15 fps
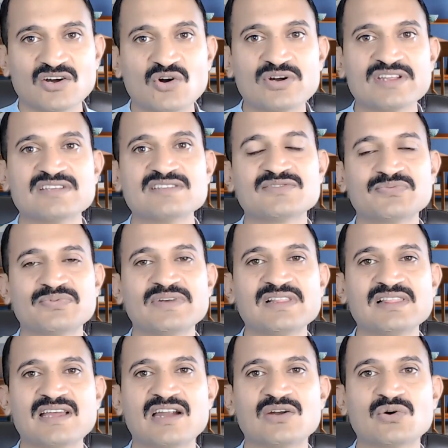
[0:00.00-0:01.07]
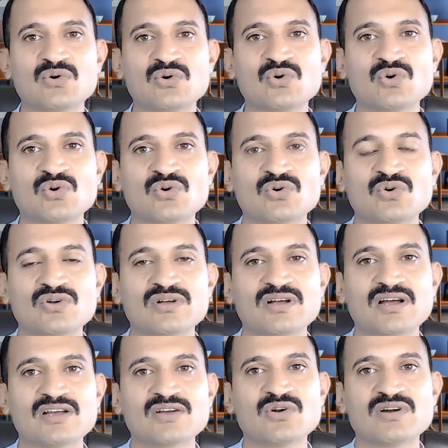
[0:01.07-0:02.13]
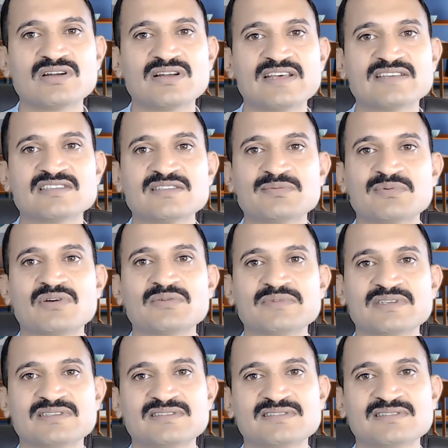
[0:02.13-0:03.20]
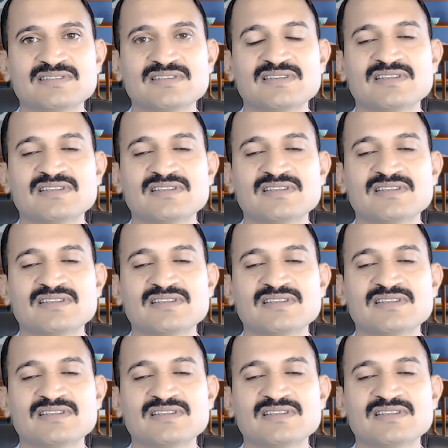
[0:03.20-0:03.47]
audience feel that, oh, I got lessons from this.